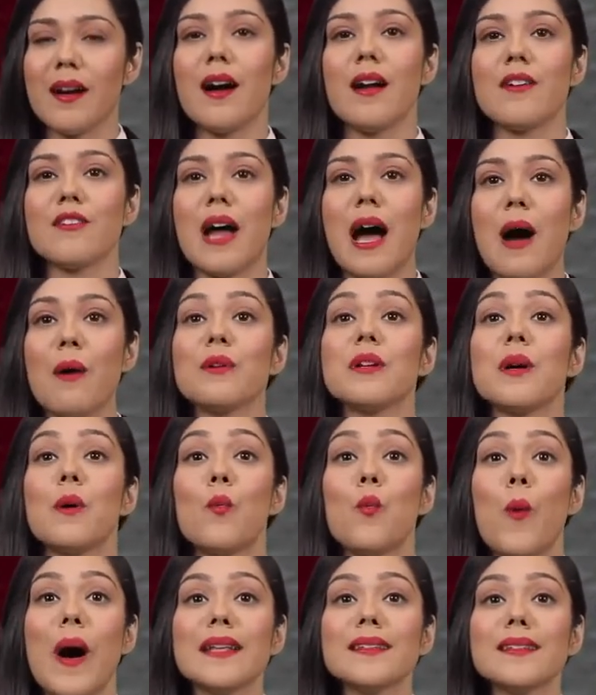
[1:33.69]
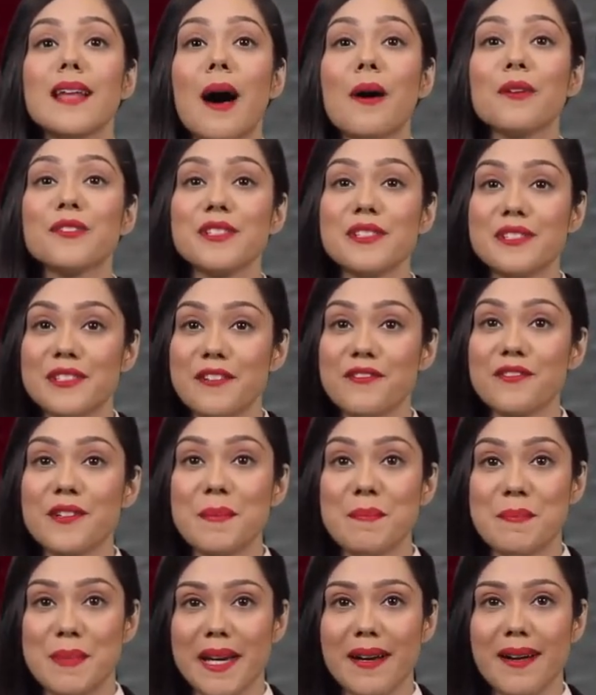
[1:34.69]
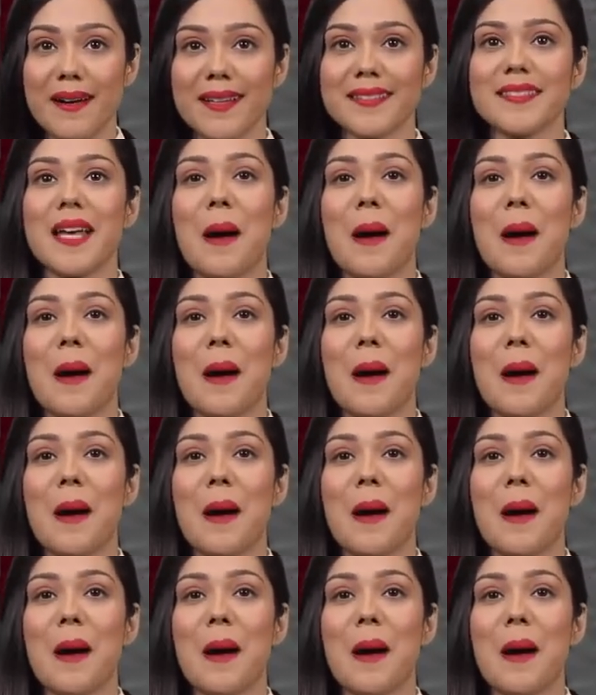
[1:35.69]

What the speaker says: Around 1,000 different beers